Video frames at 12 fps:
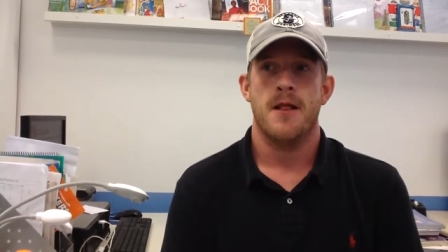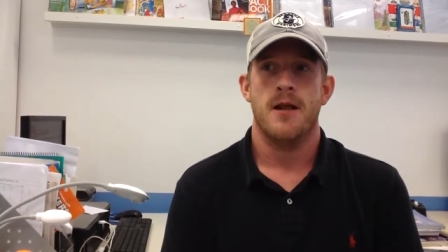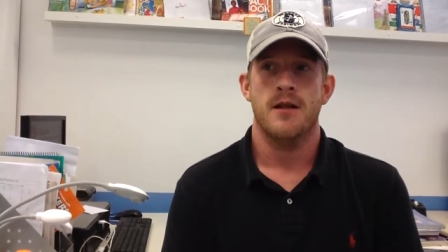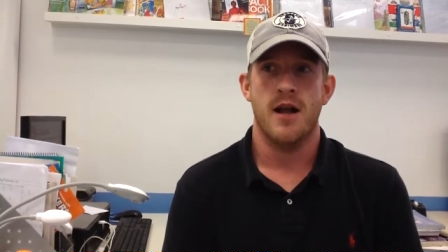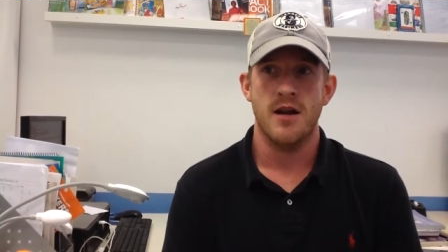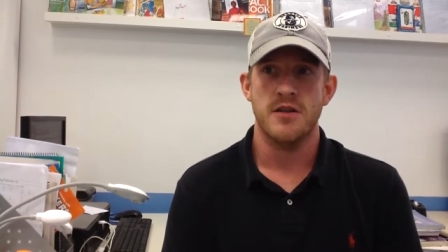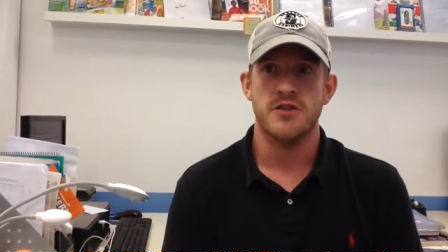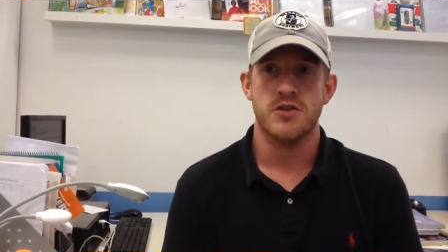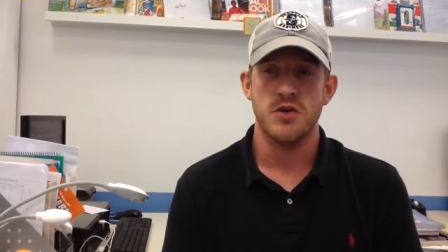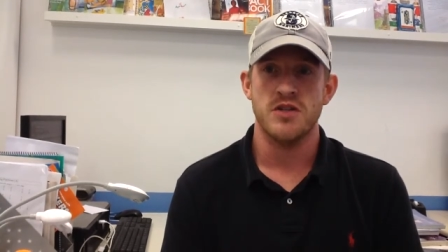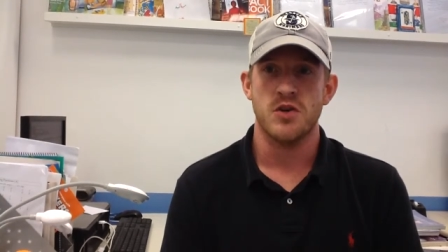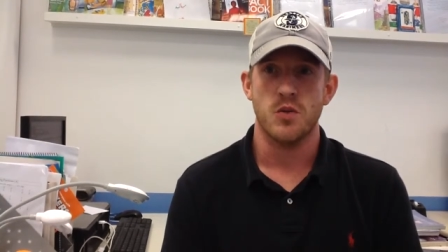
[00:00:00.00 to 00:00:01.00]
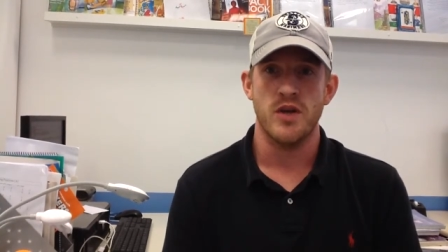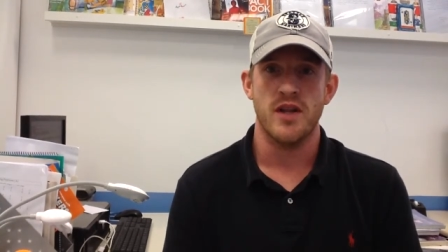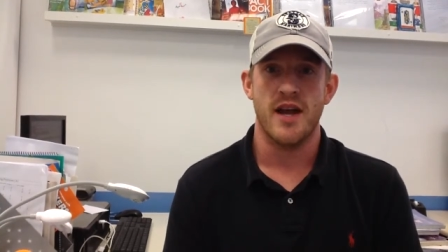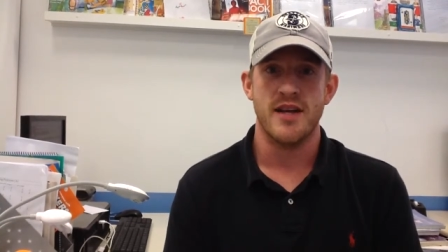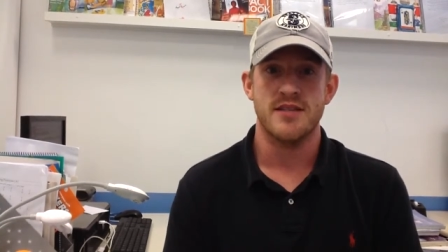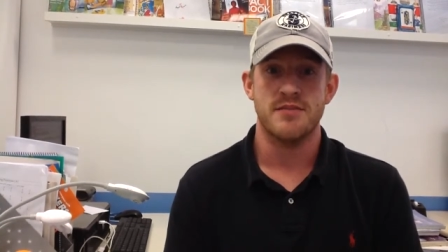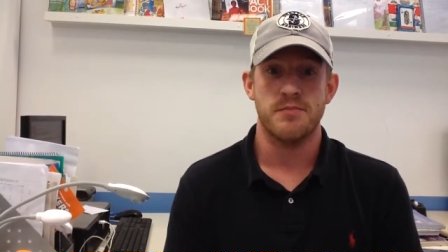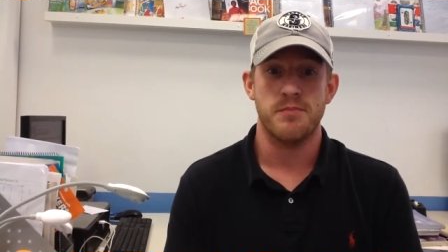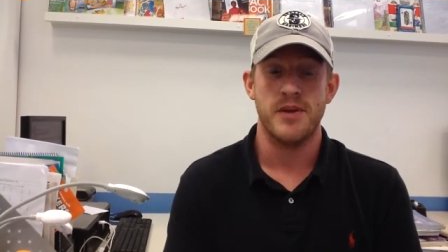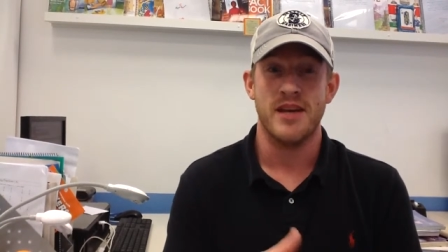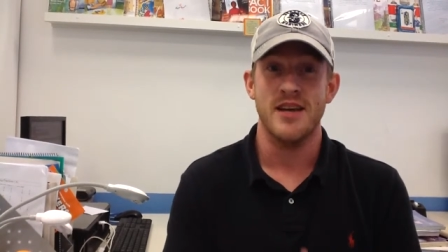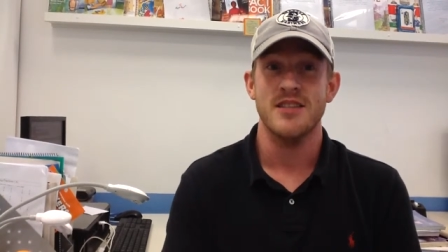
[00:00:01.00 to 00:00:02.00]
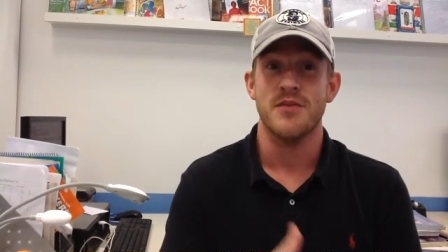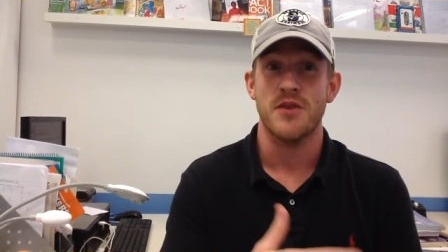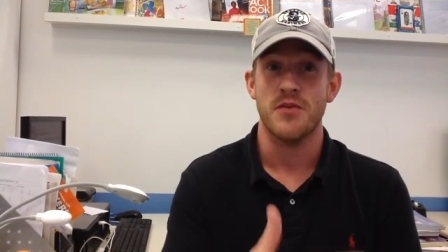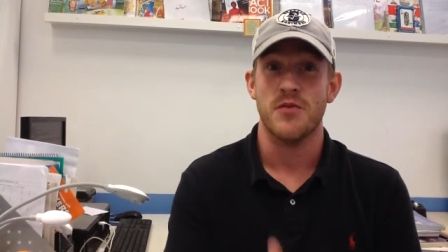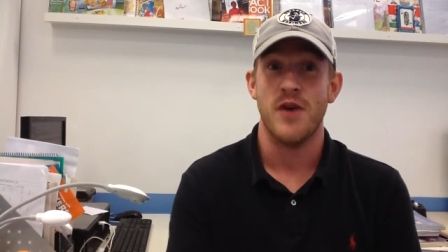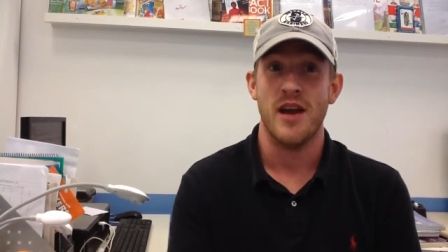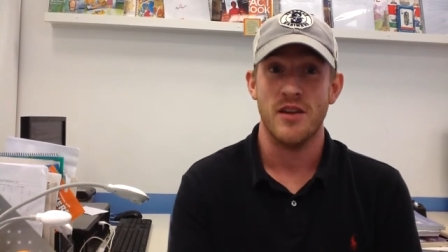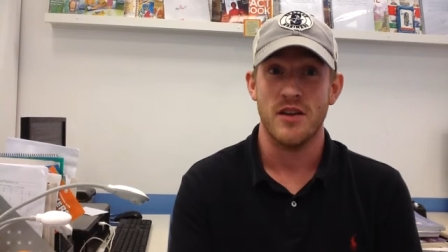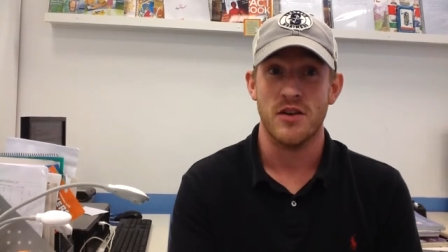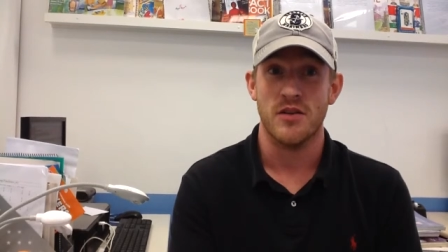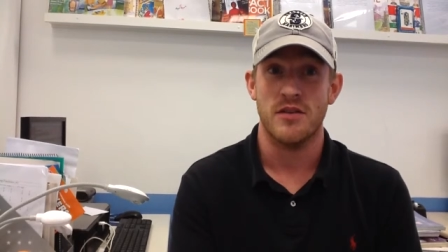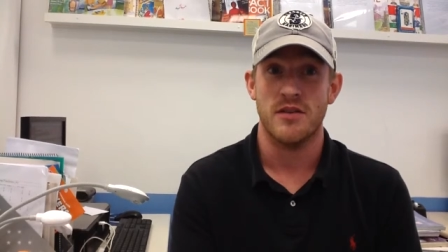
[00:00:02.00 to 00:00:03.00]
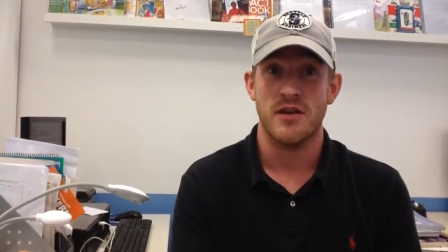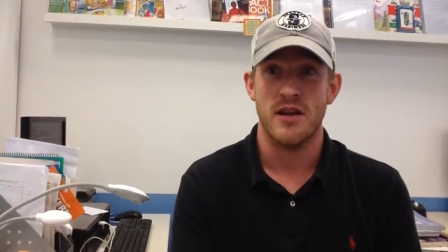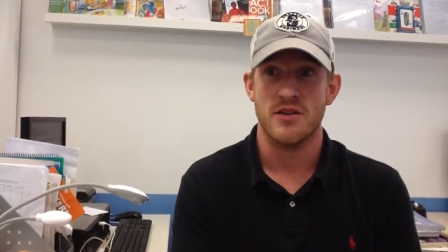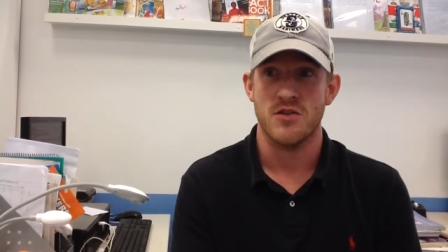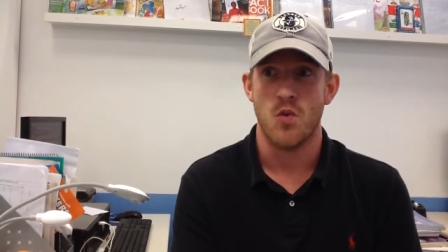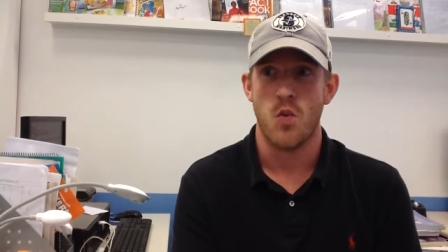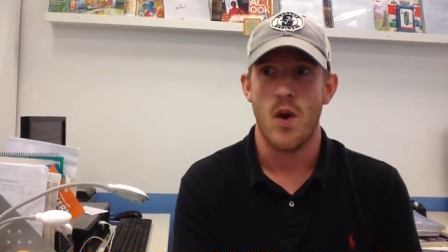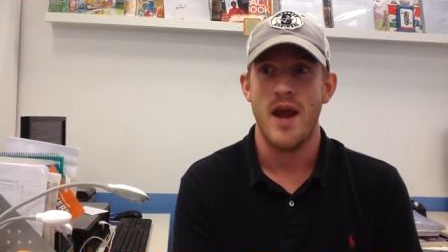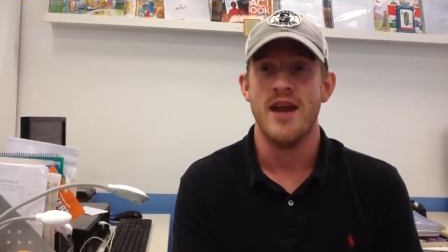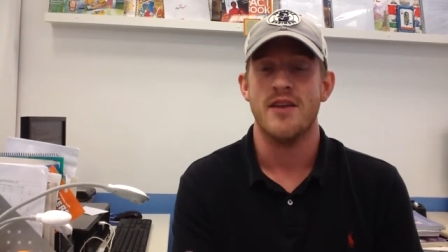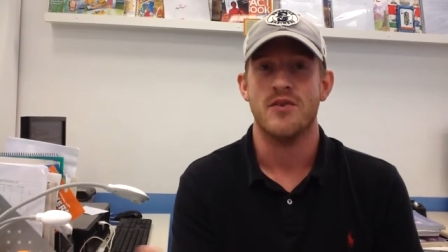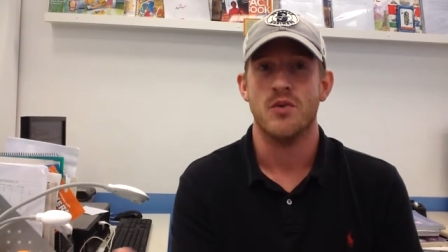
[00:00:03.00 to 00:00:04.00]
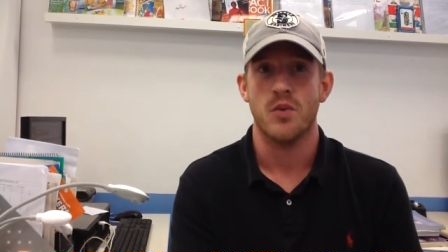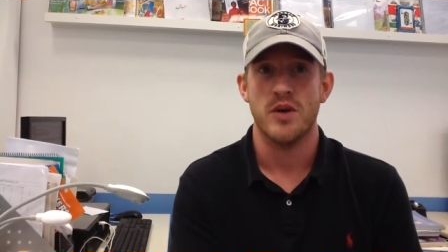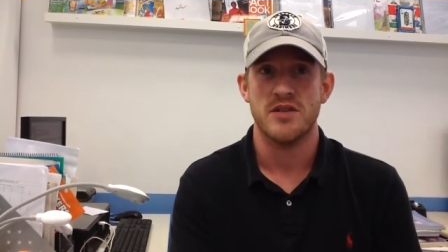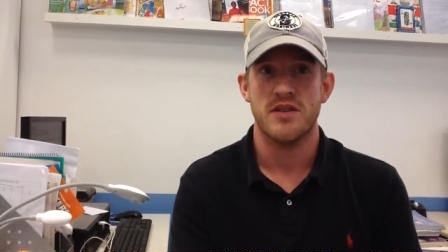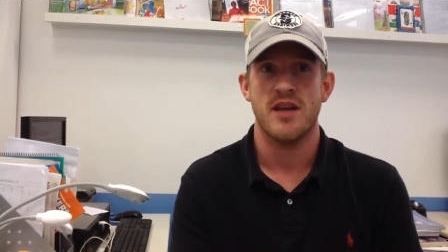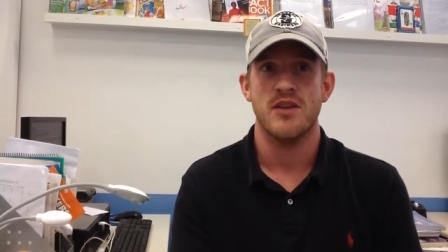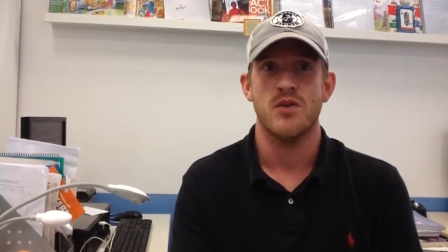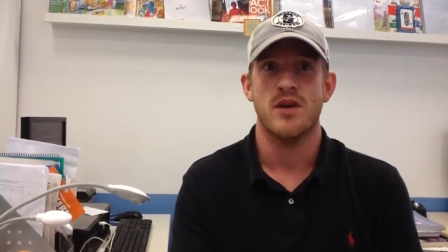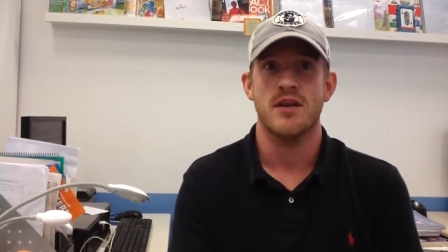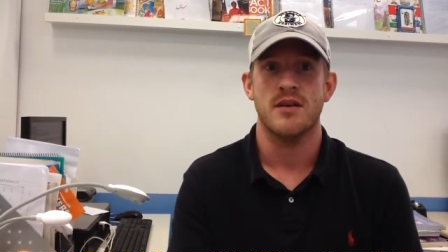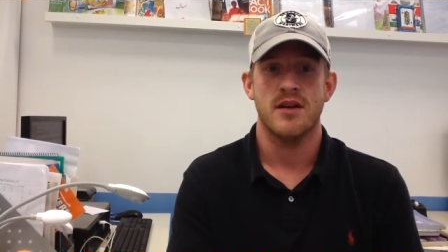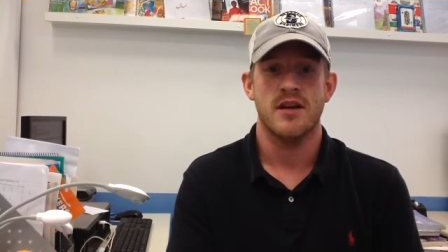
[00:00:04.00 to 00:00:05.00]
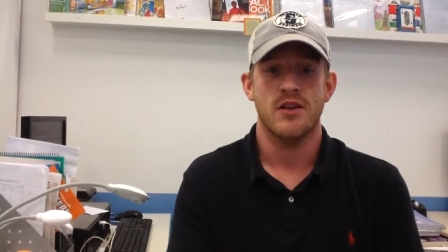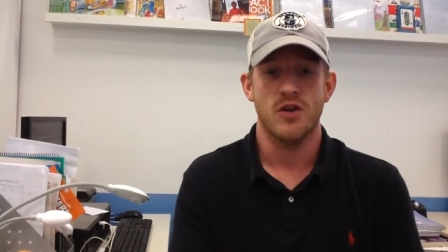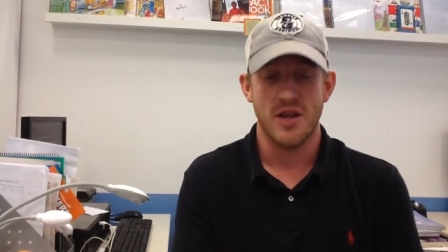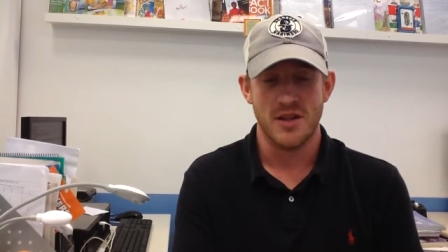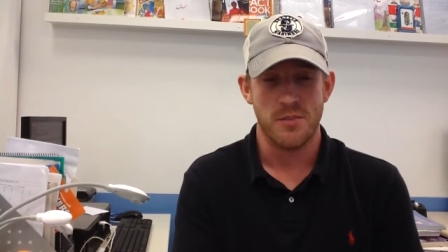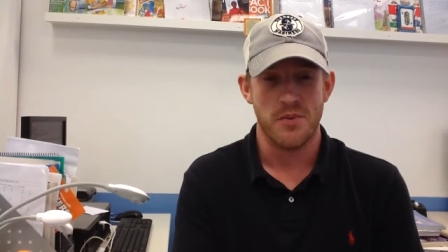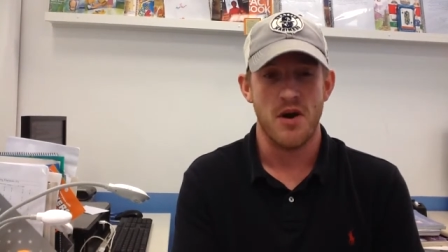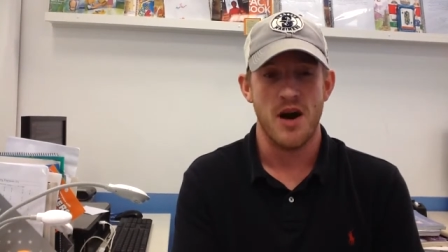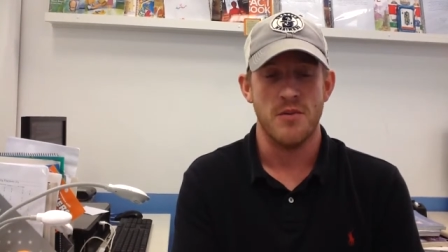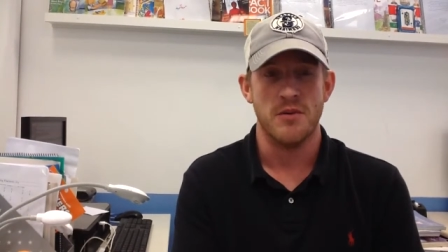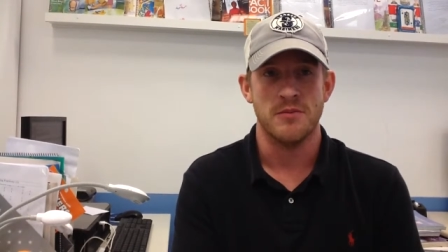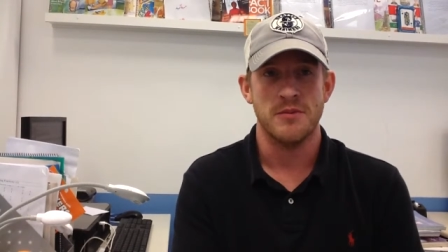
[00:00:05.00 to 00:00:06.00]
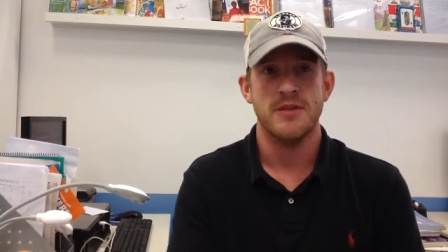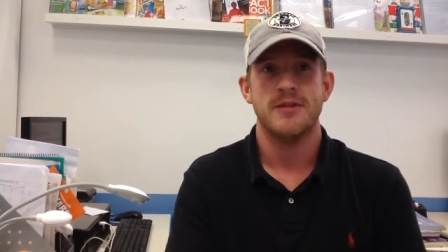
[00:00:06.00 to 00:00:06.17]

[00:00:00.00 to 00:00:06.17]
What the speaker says: A lot of the students don't realize, because of their failure, there's a way to which then you can look at the problem,